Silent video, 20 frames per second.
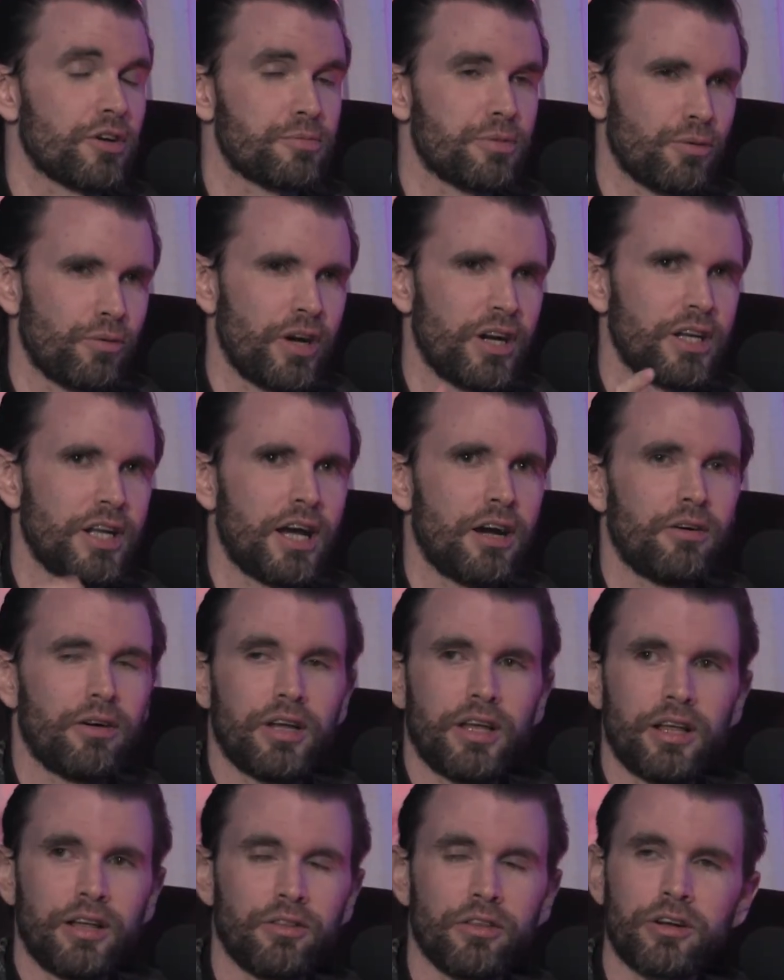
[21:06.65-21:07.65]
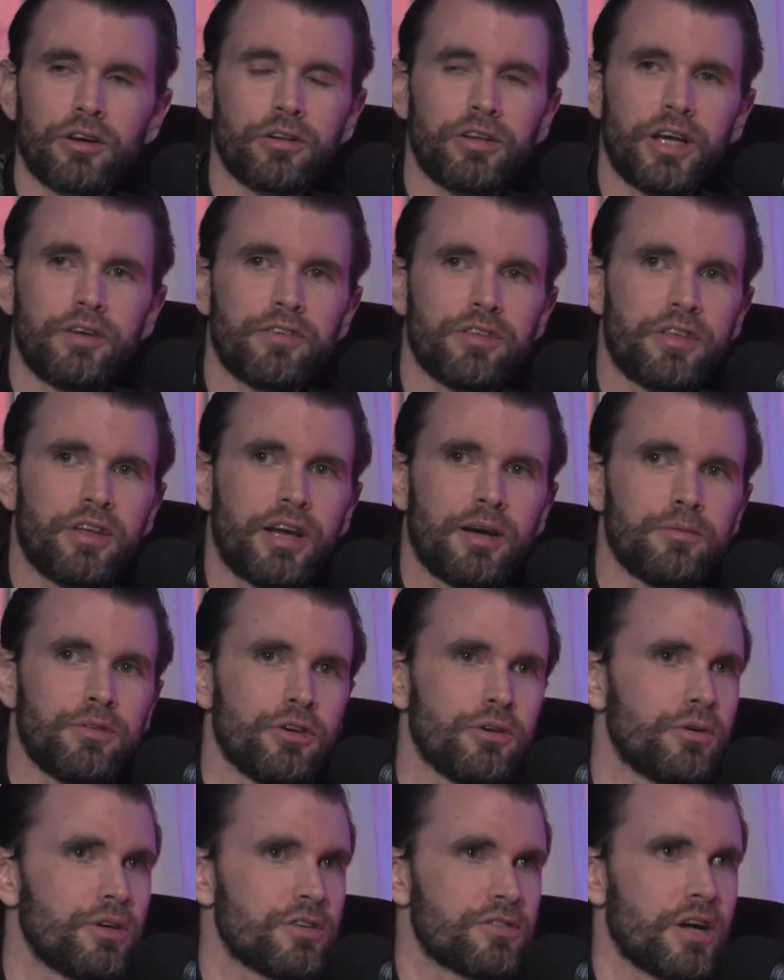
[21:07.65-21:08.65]
But right now, literally everything I'm
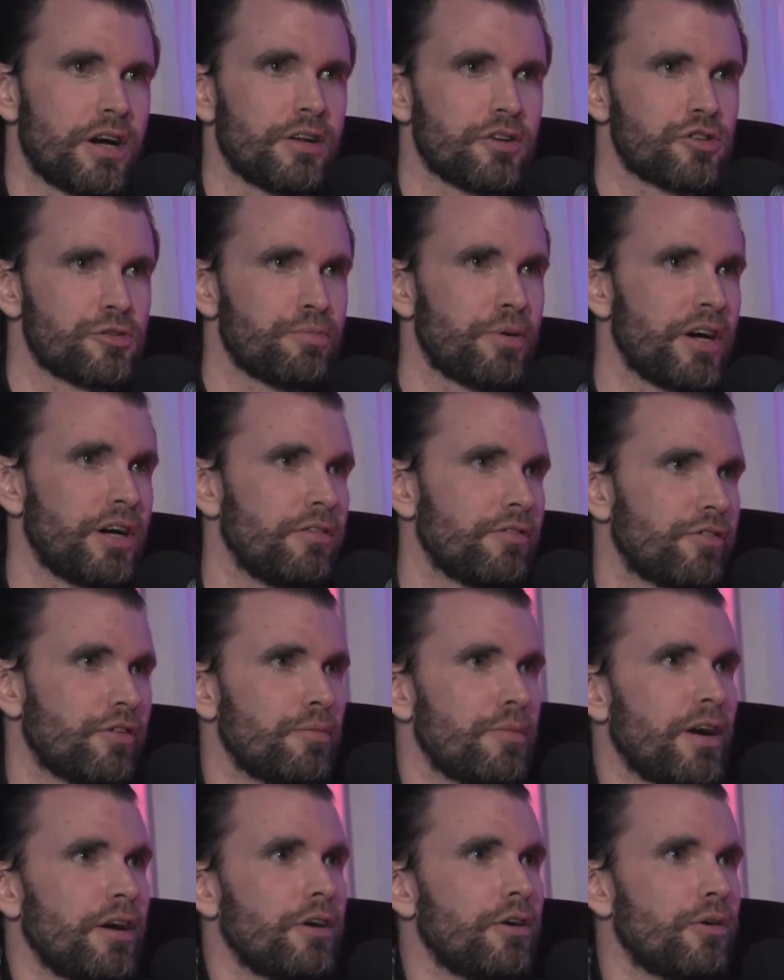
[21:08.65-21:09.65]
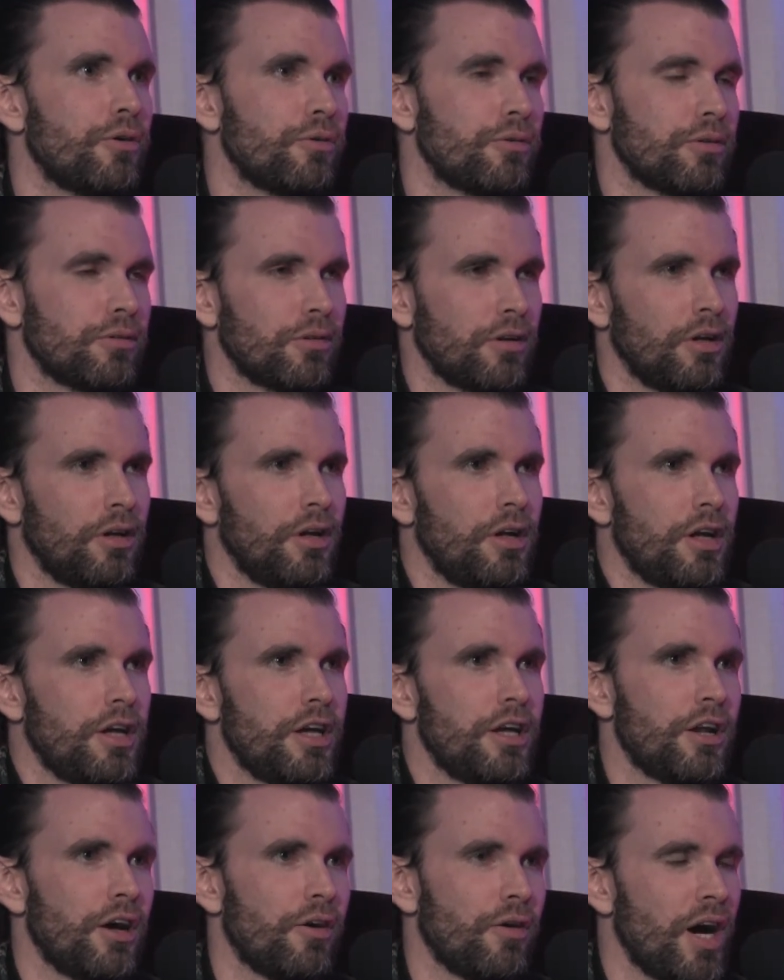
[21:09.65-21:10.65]
doing is out of spite and for my own,
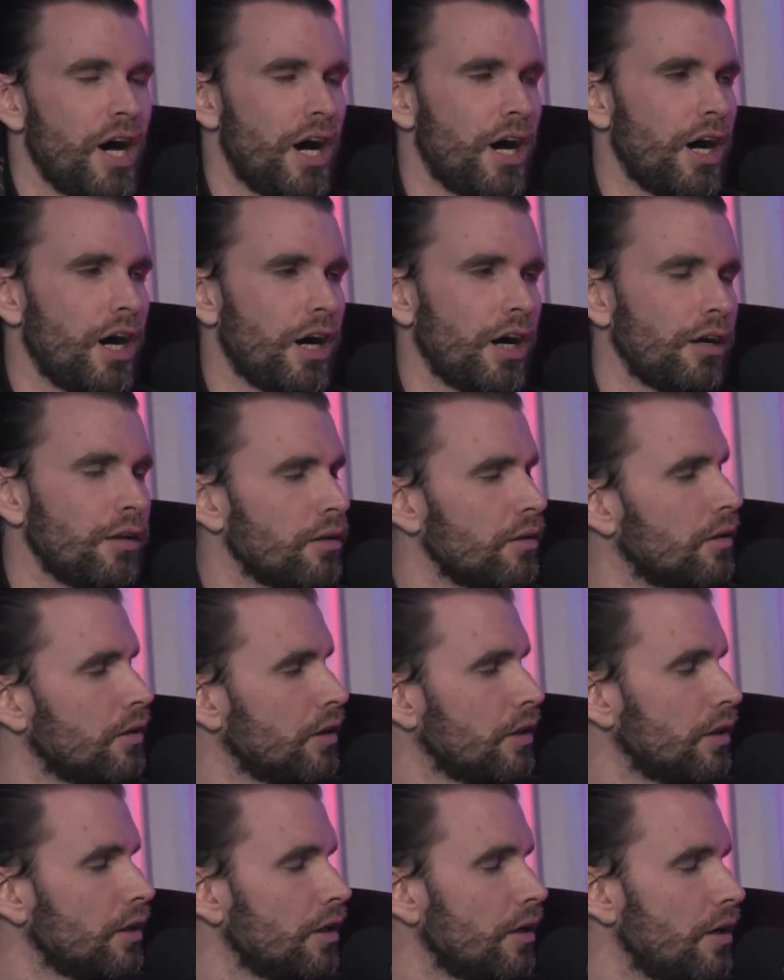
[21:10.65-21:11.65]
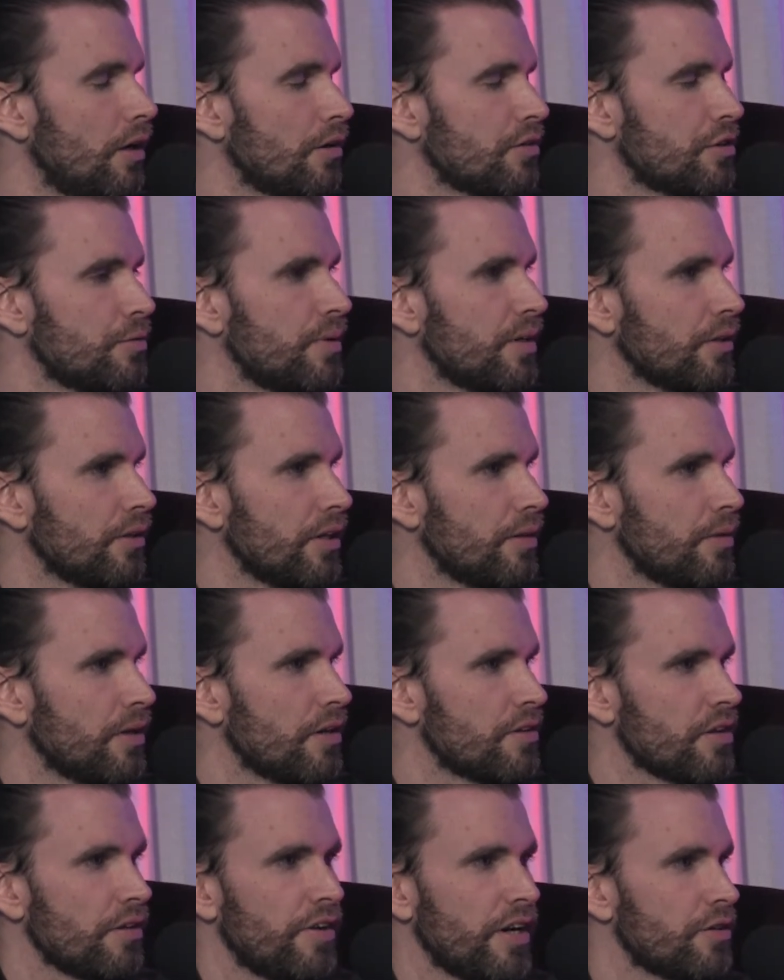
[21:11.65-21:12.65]
you know, haha, ultimately,
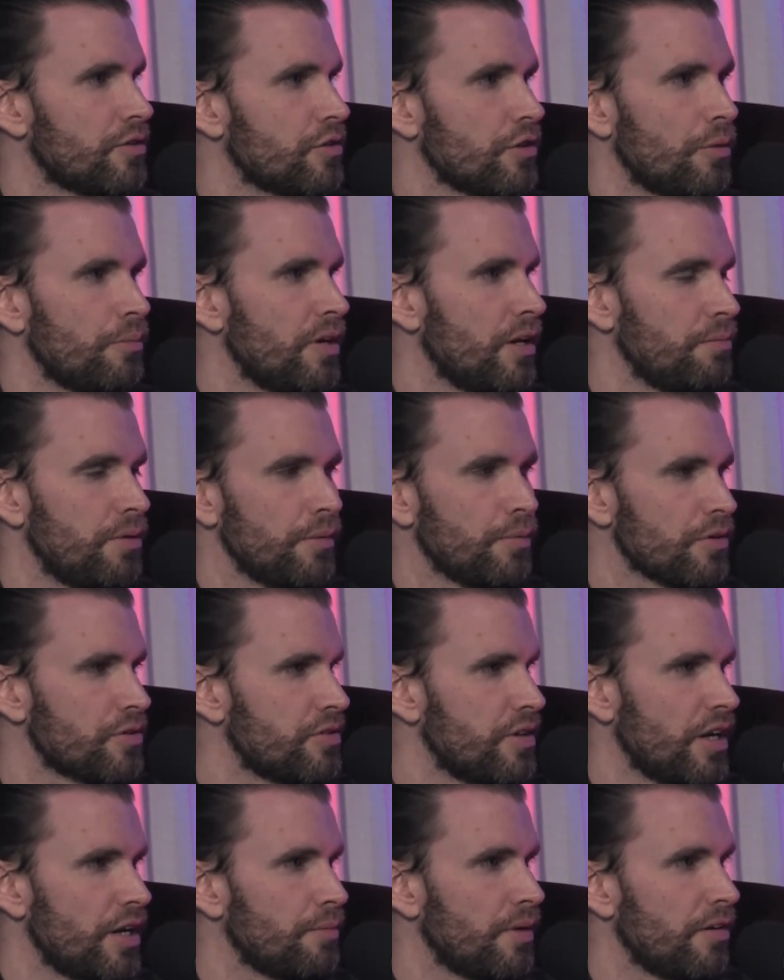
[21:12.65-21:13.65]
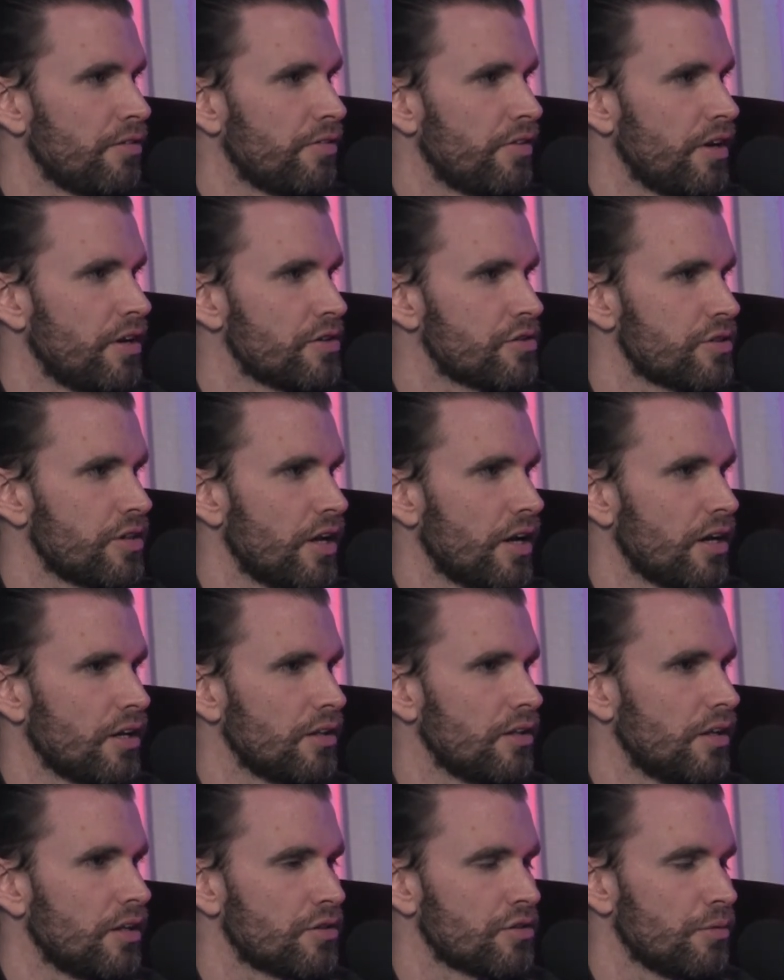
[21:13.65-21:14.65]
because I've had so many people say to my face that
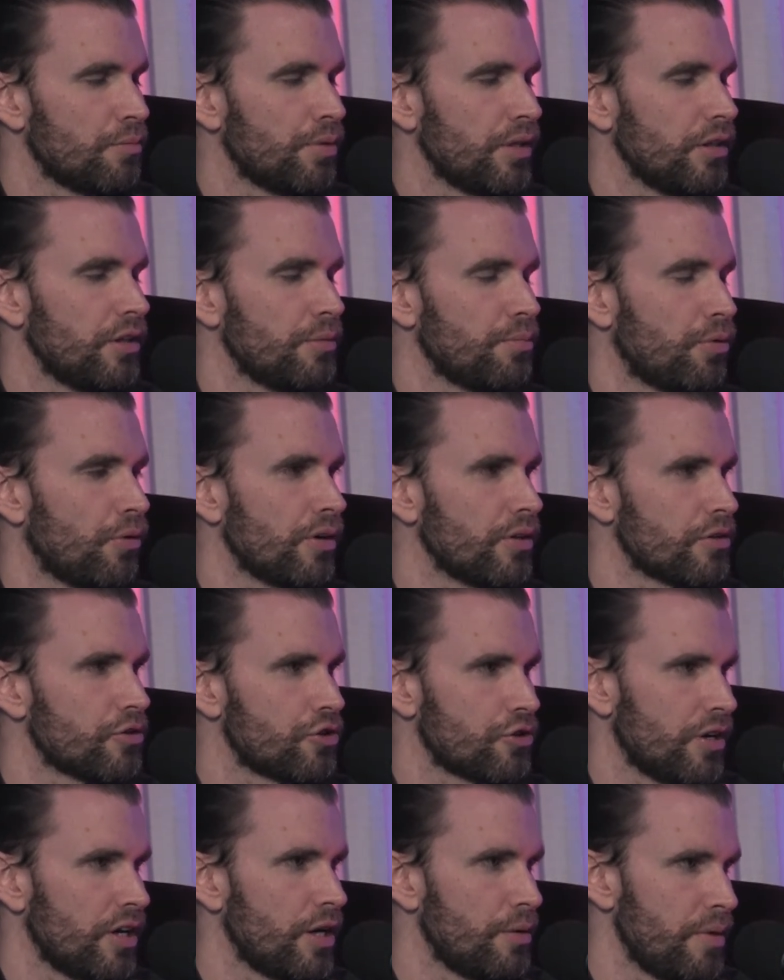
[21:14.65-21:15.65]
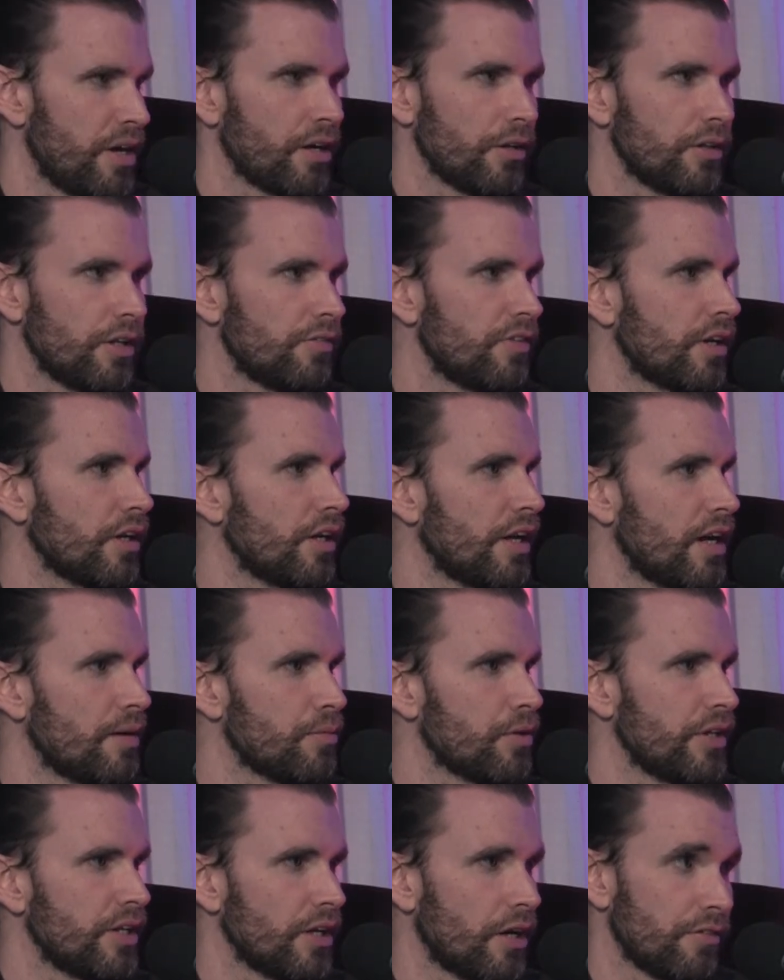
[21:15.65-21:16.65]
it's completely pointless trying to make a living in
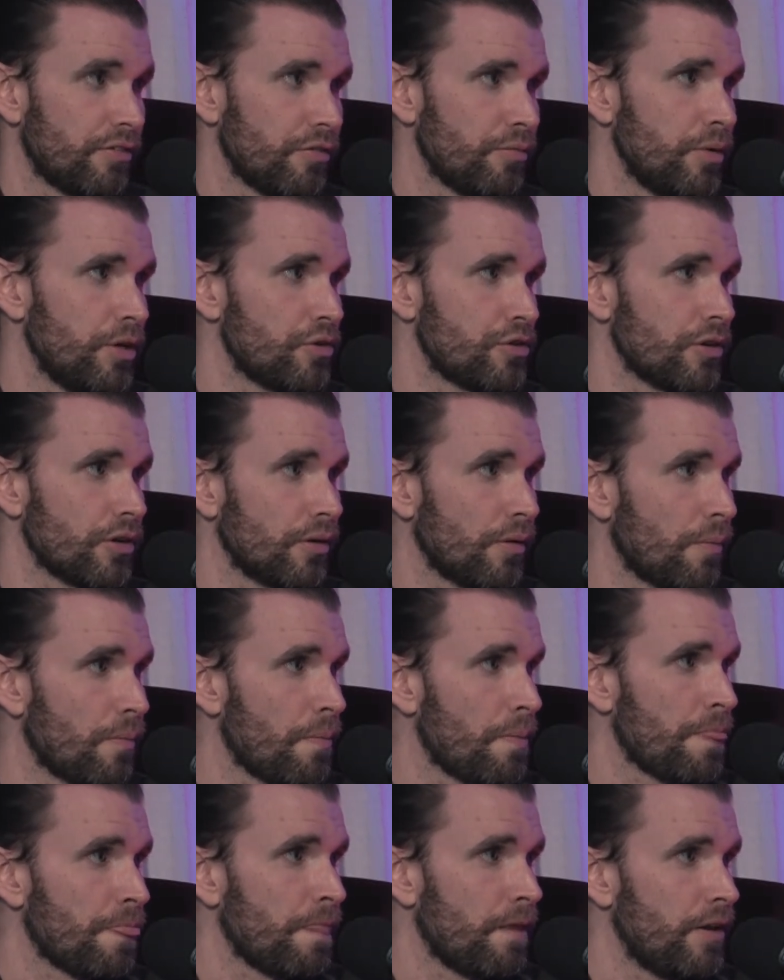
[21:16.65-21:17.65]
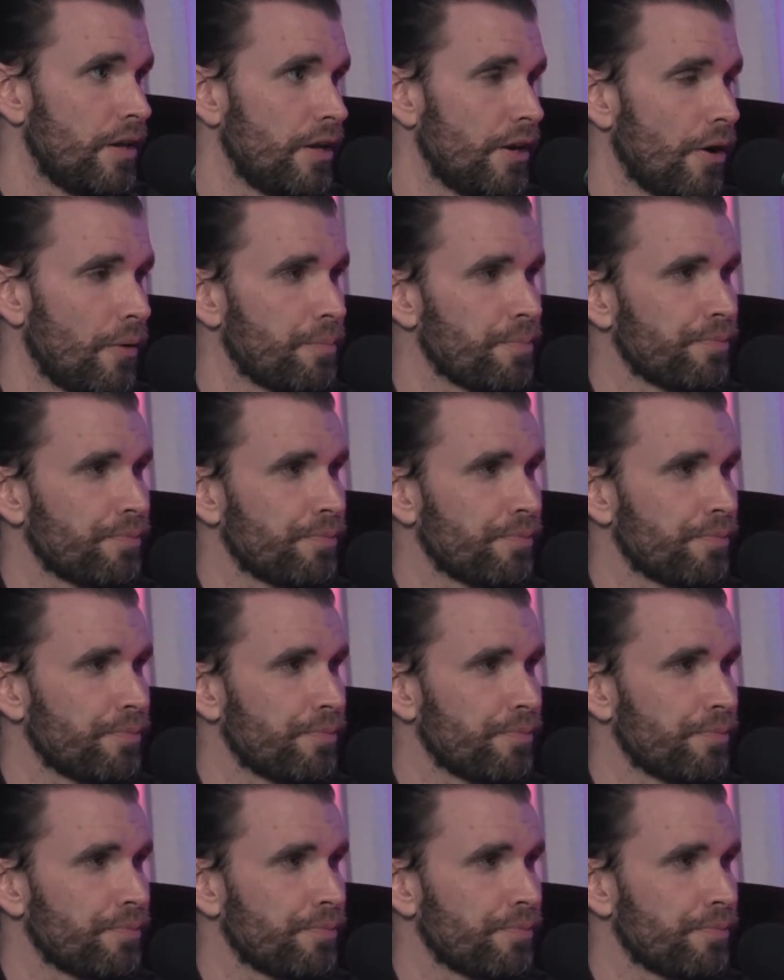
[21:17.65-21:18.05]
Abilene off of music, you know.